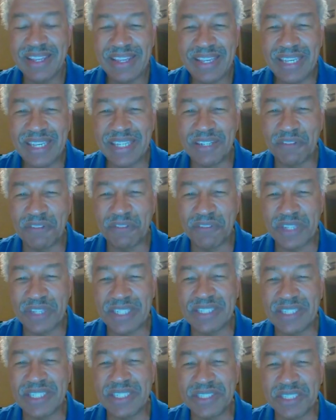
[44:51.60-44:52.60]
in a
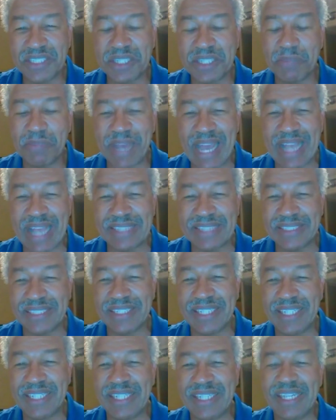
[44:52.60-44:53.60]
vintage
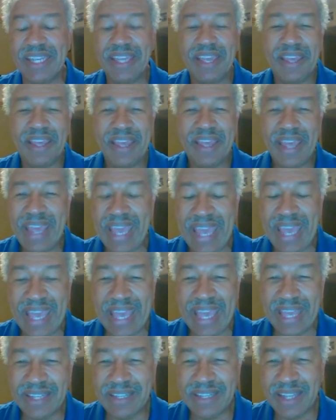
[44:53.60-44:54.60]
capacity.
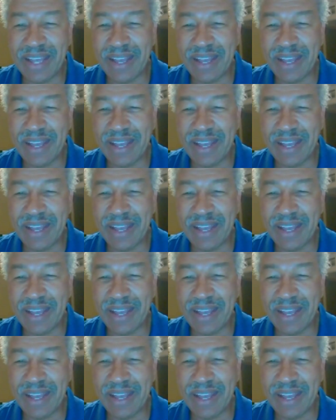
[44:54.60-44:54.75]
And